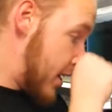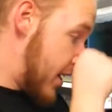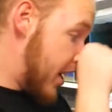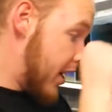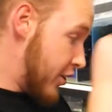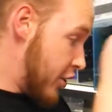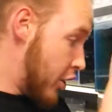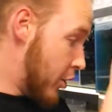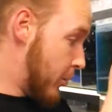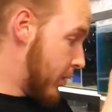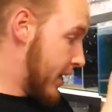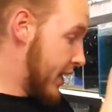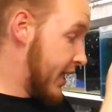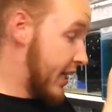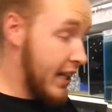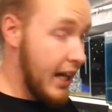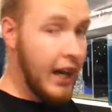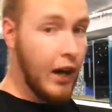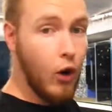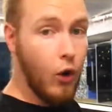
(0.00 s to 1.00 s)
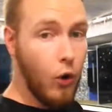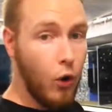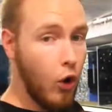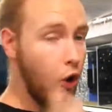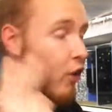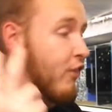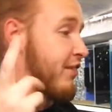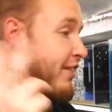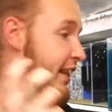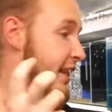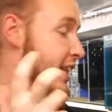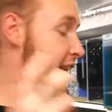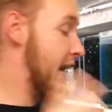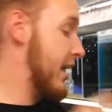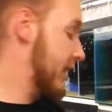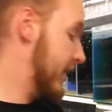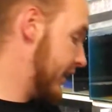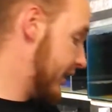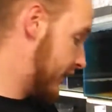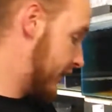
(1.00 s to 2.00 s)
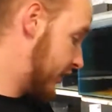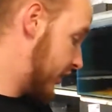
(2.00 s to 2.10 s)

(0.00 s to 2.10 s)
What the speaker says: New Era or Vitalis